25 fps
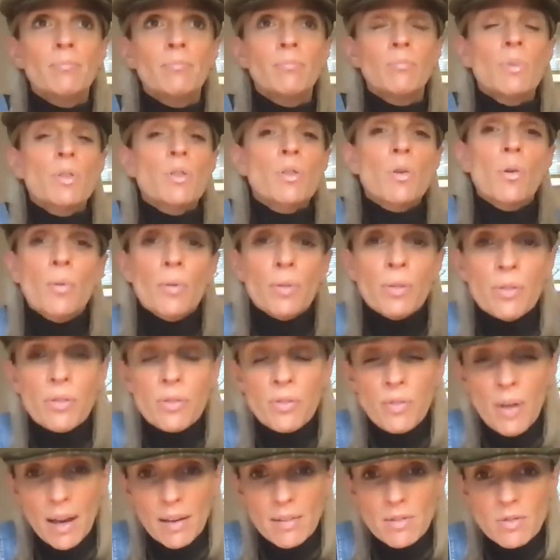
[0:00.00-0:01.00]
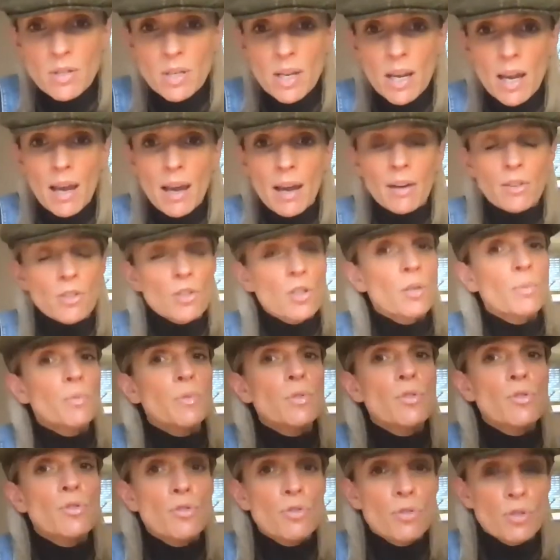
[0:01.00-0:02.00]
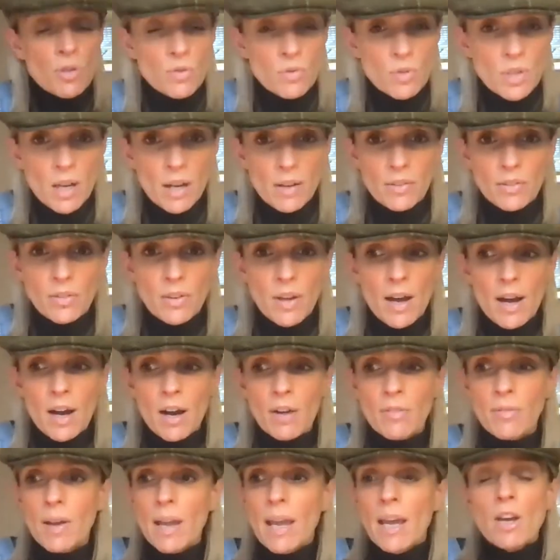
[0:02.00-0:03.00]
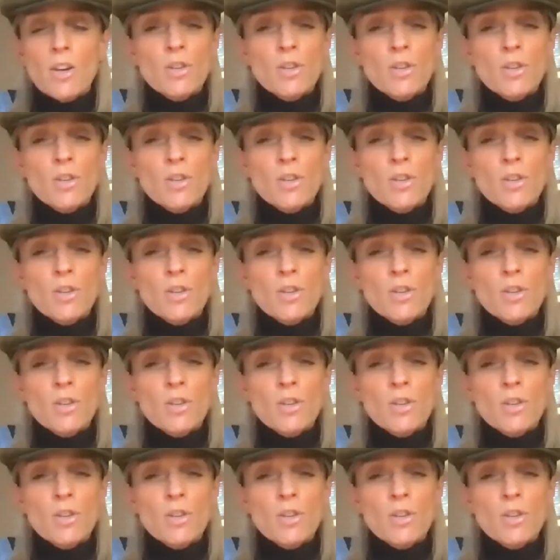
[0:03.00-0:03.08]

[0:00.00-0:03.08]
was authentic, she was true to herself,